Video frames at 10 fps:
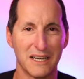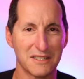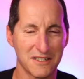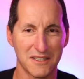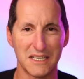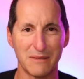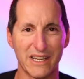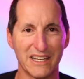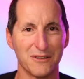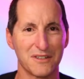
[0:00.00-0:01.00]
It's just a
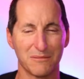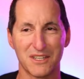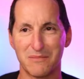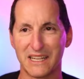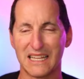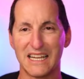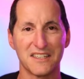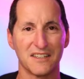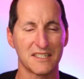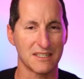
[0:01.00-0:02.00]
DBA user. I'm just being
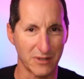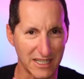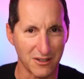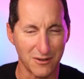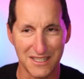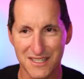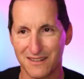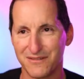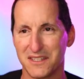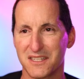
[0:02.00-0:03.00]
lazy just so we can do our
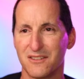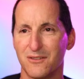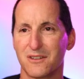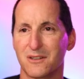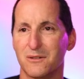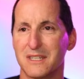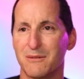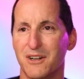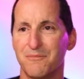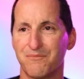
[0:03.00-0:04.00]
stuff in this user called
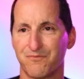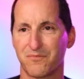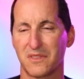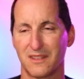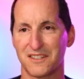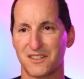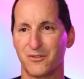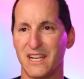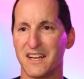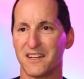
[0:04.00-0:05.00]
Demo. Let's
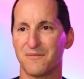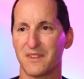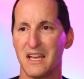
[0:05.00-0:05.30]
create it.